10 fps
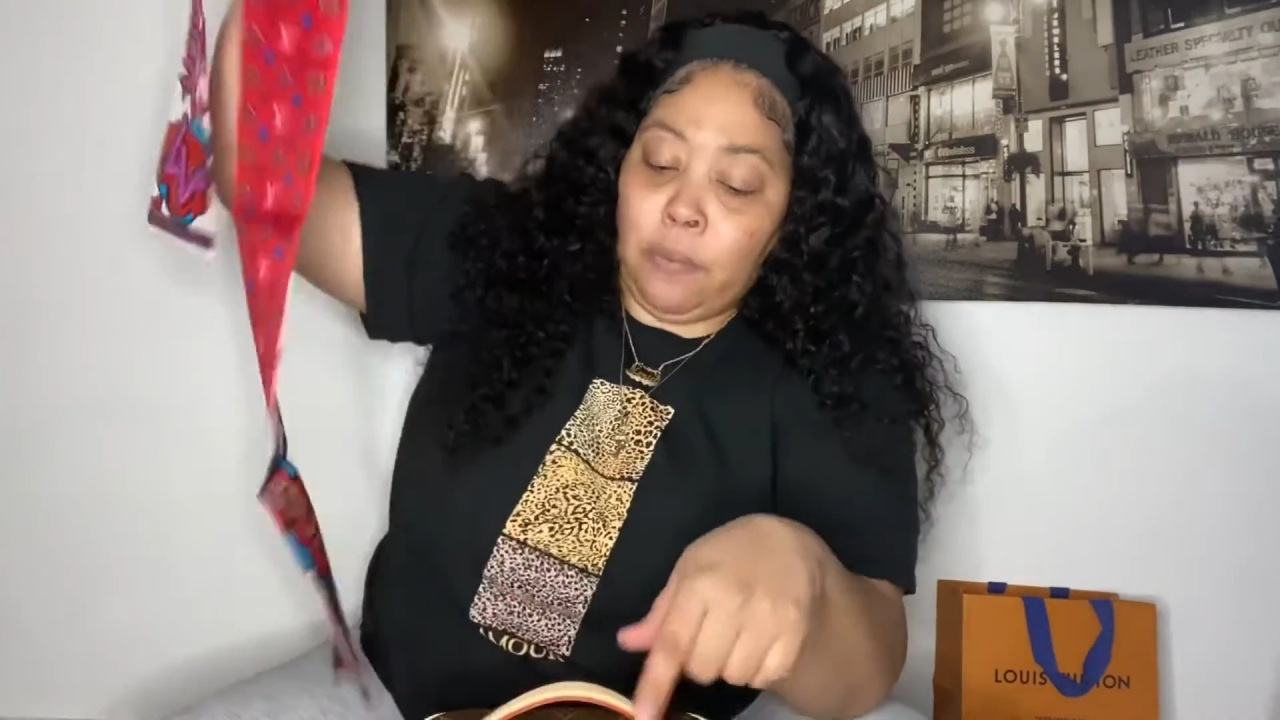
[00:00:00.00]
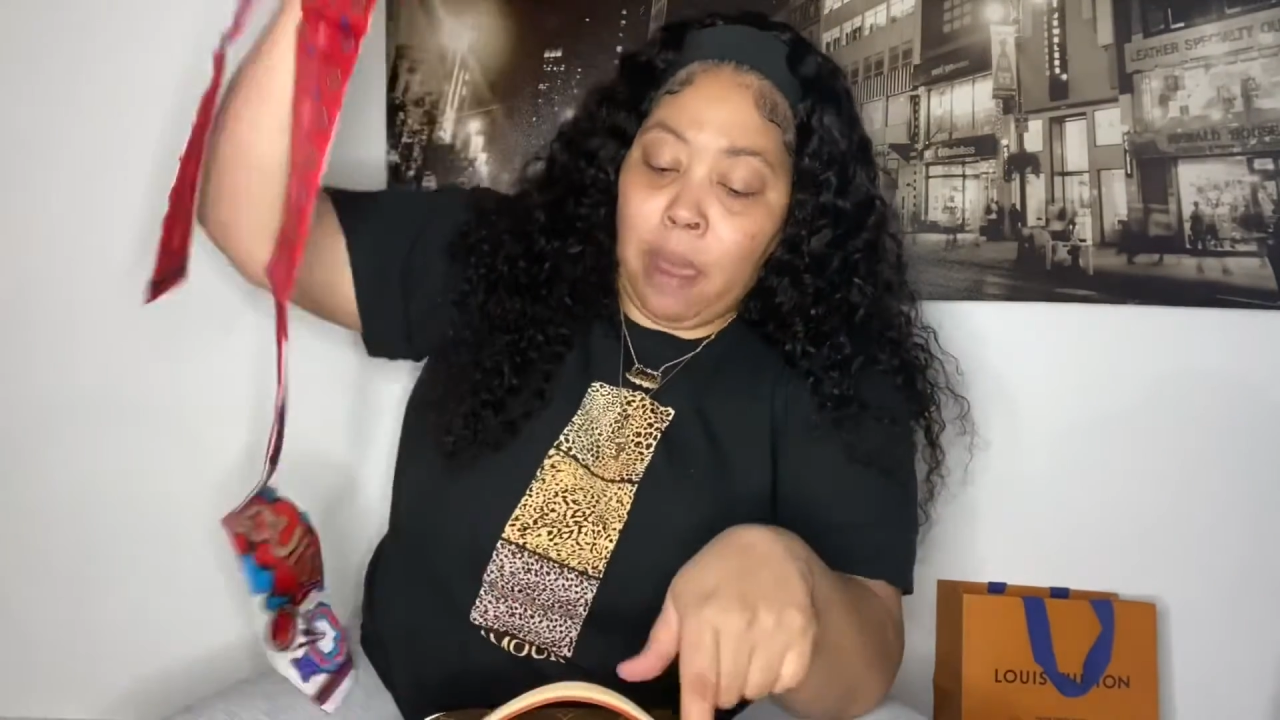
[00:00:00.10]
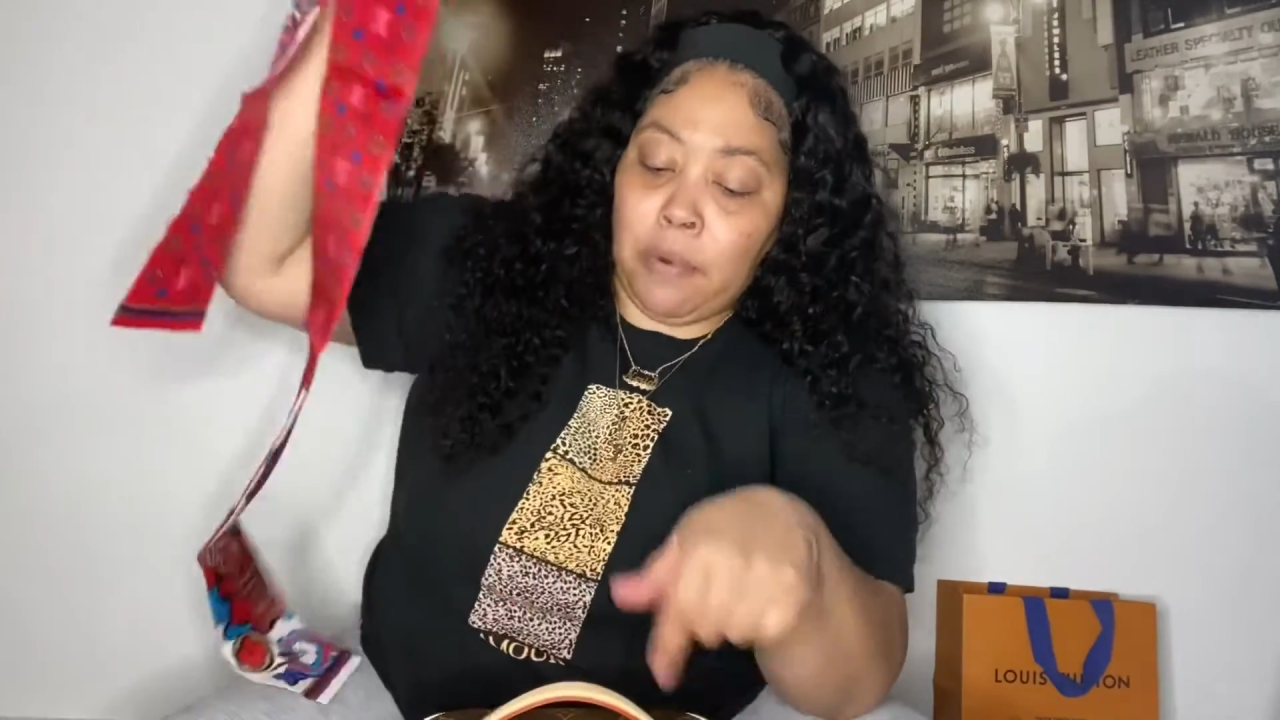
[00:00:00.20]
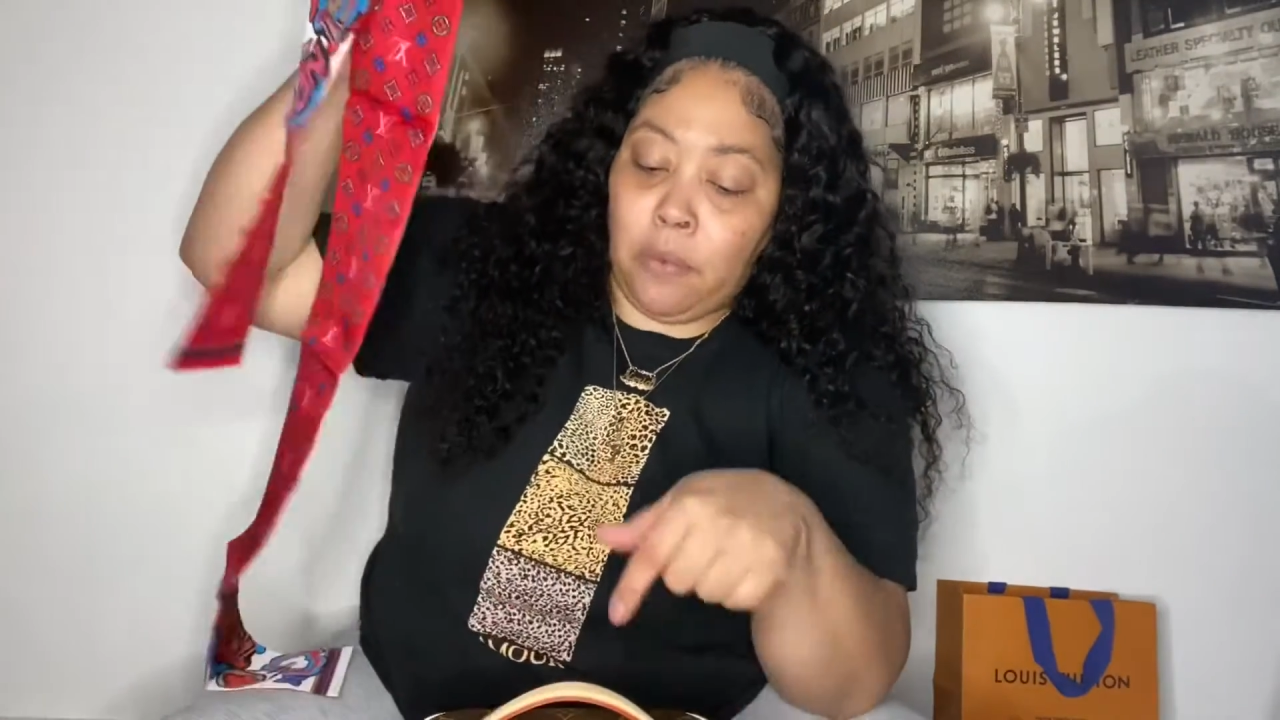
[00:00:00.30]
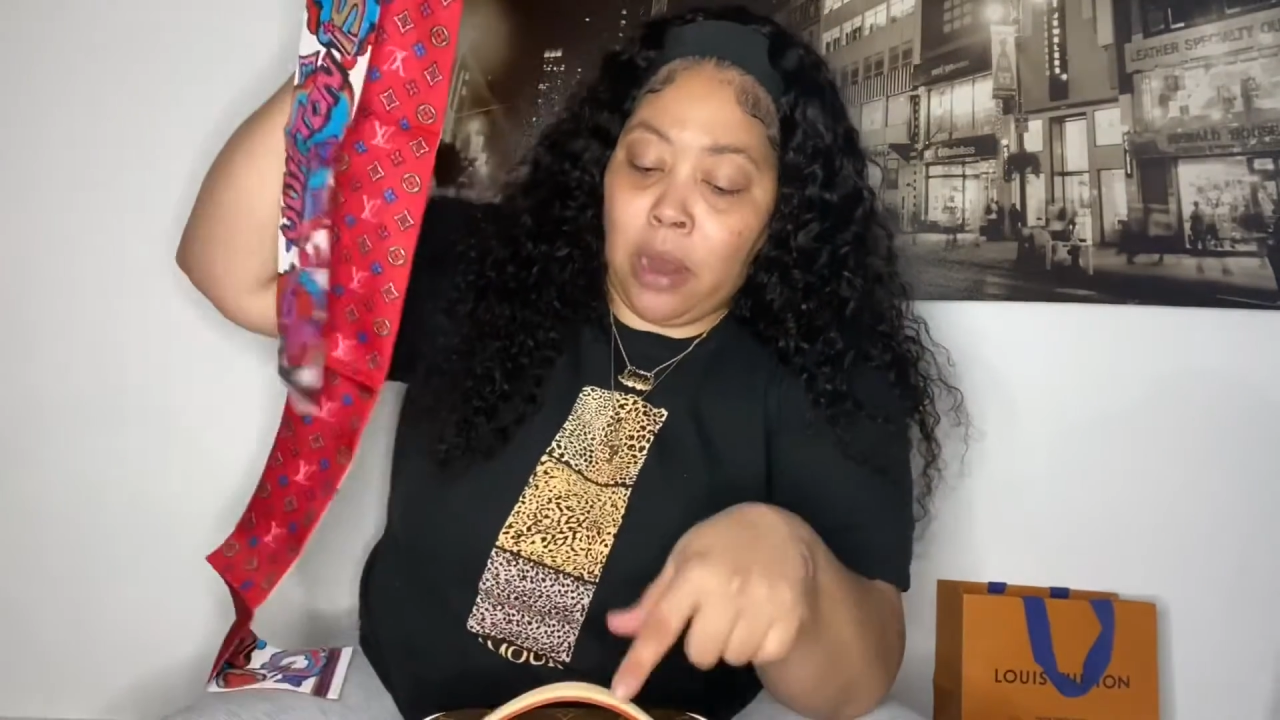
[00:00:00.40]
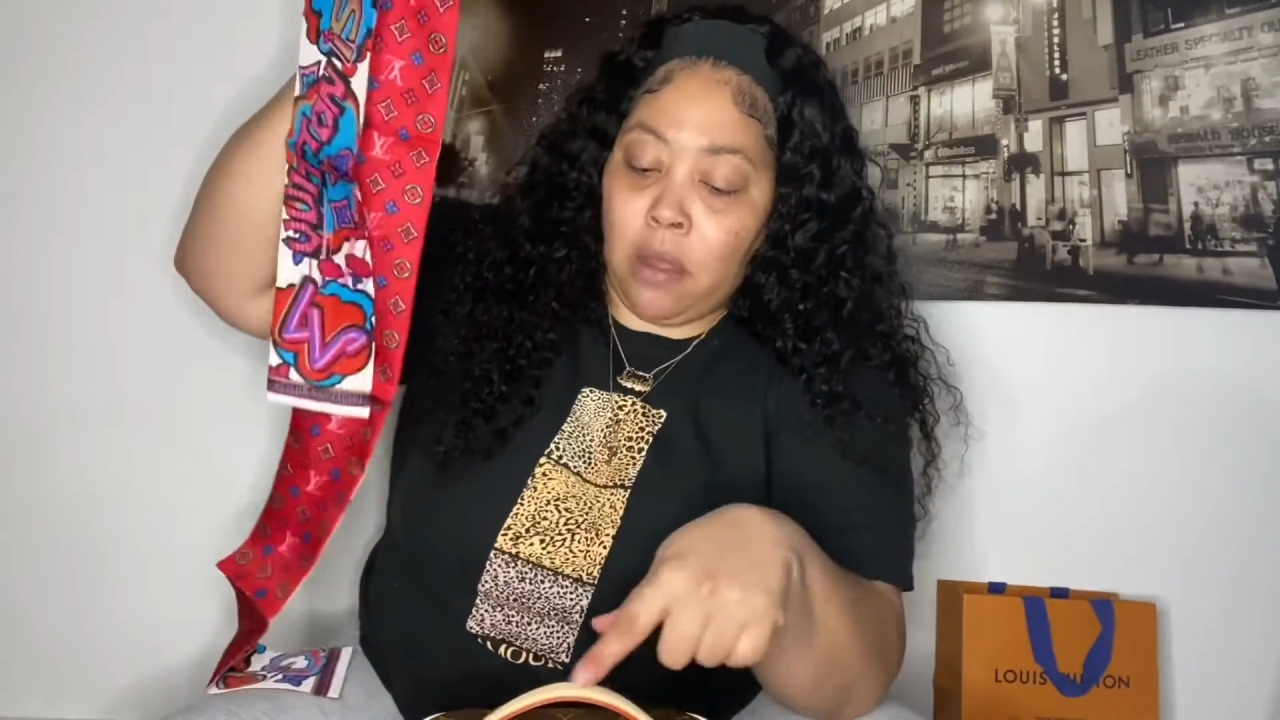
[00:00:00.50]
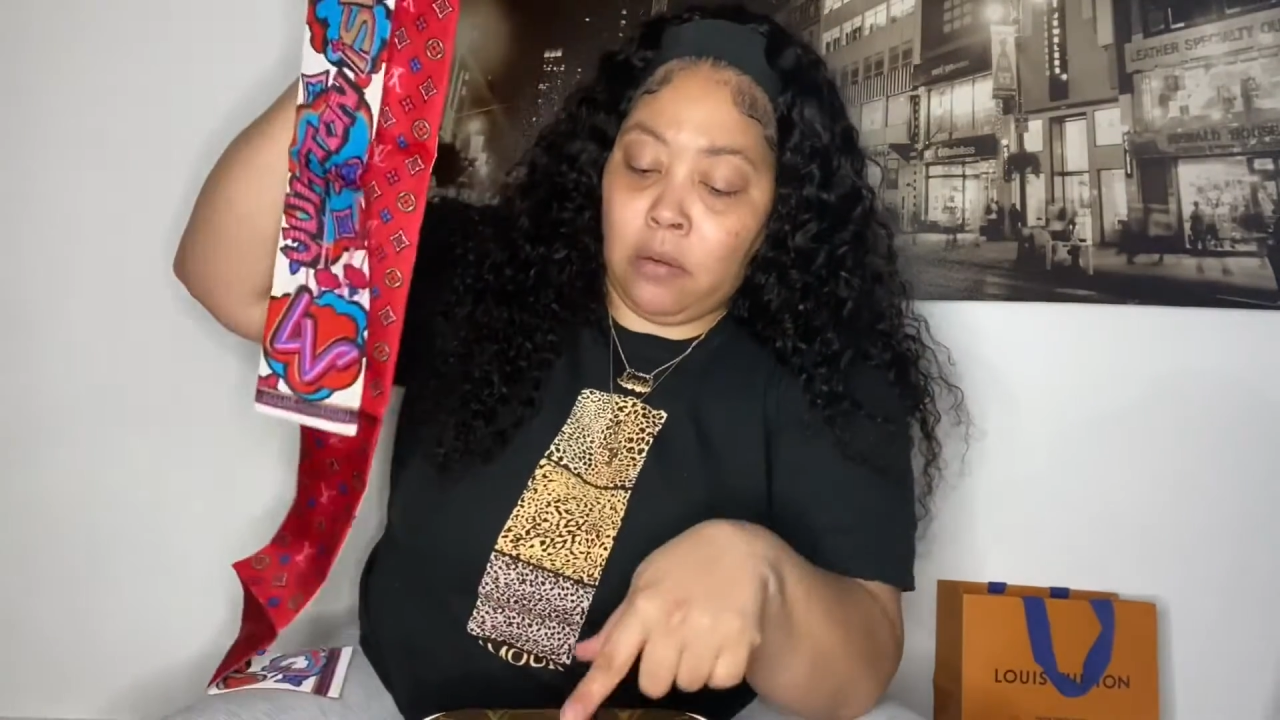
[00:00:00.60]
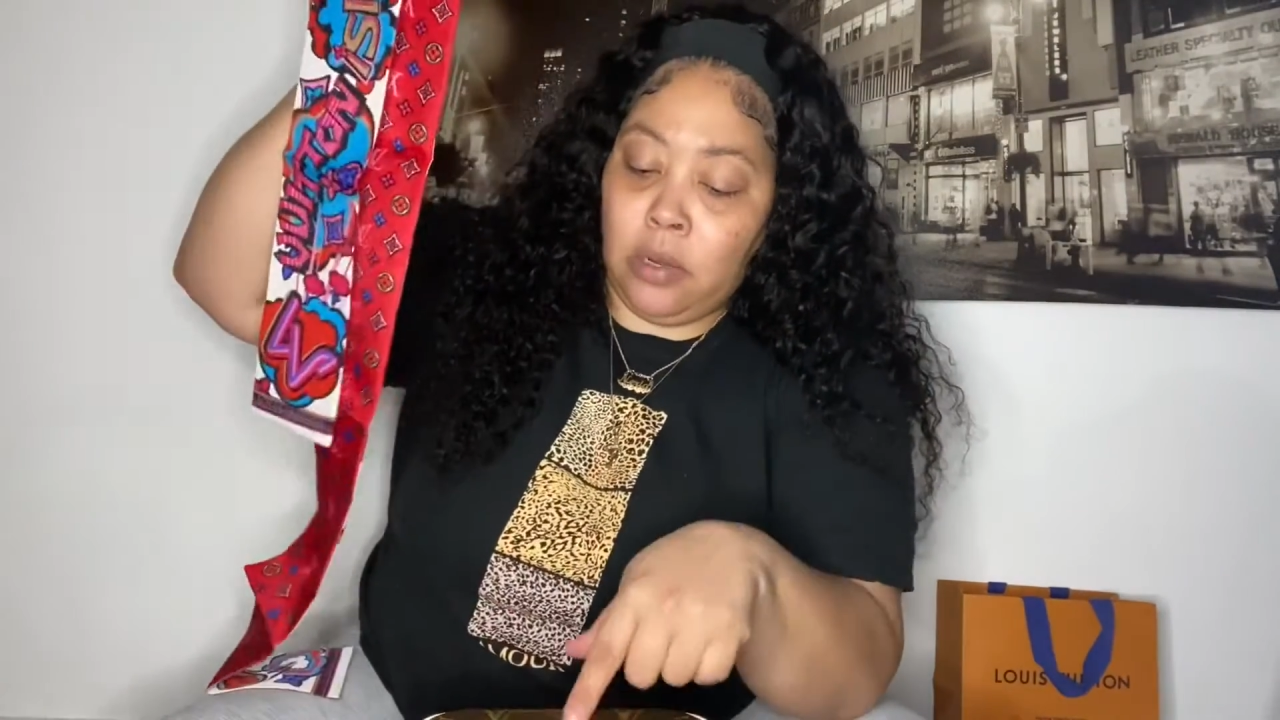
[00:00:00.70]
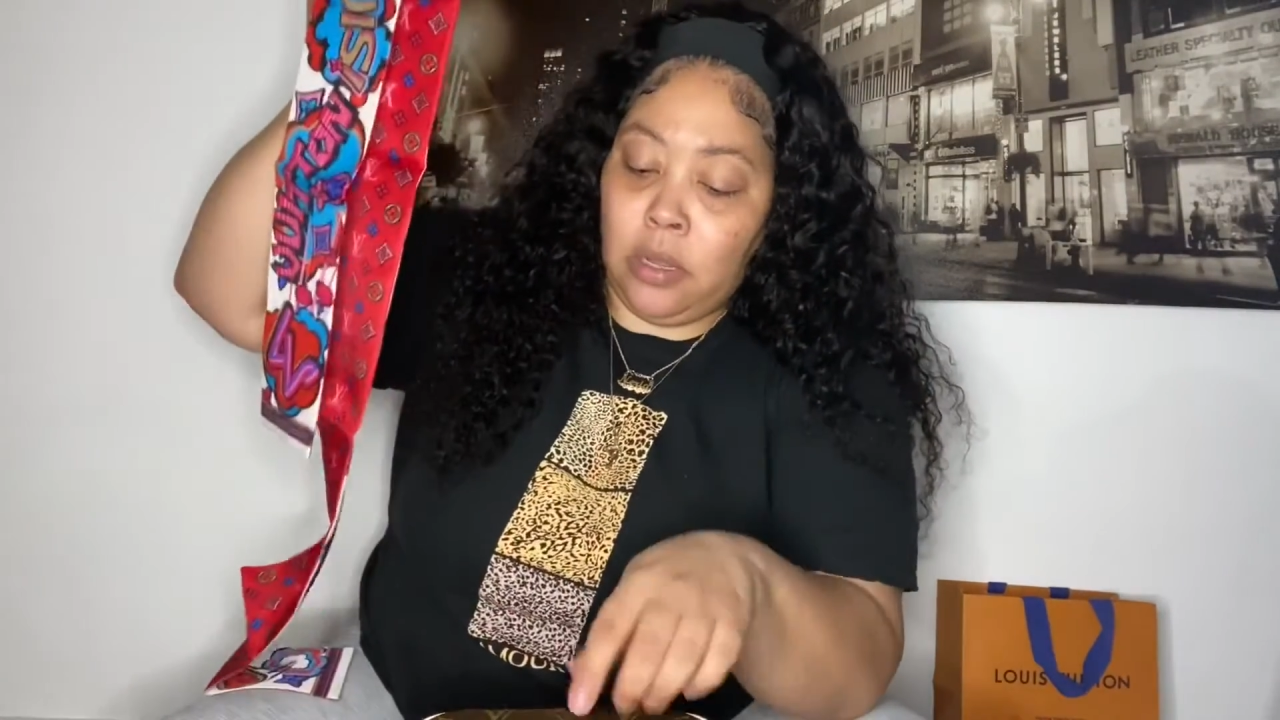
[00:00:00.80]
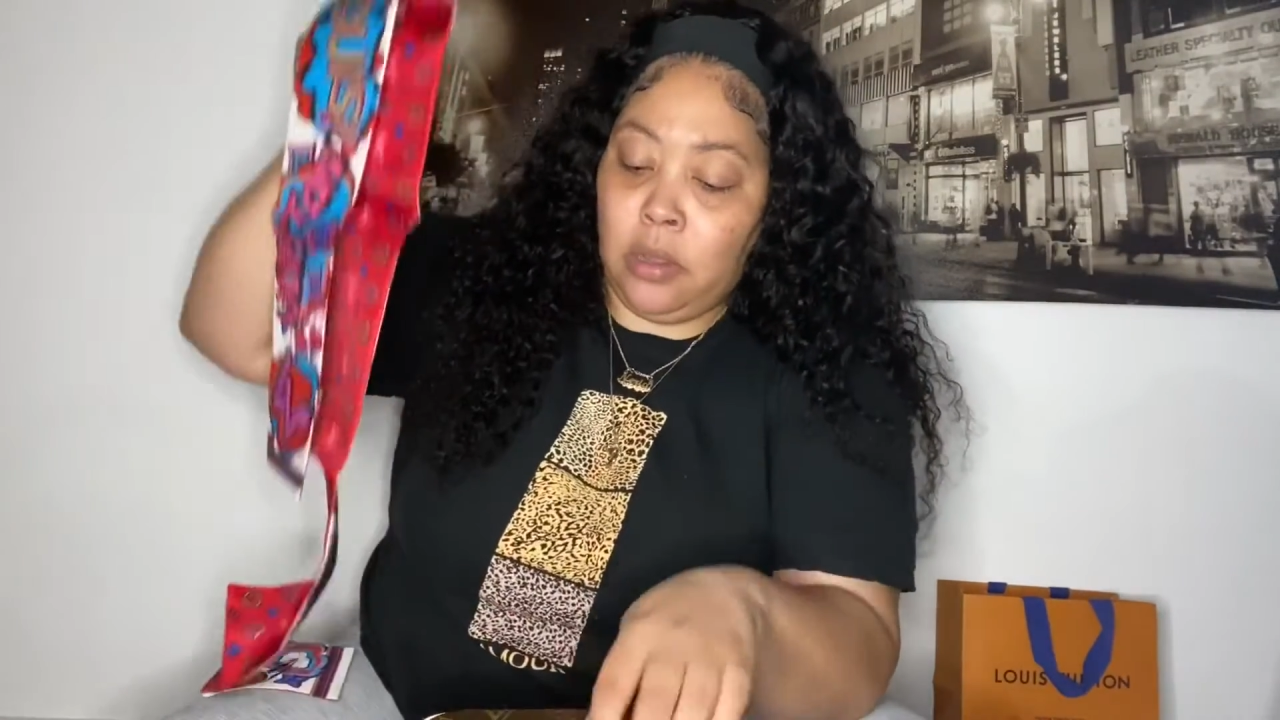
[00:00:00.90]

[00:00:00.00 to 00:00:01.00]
wrap it around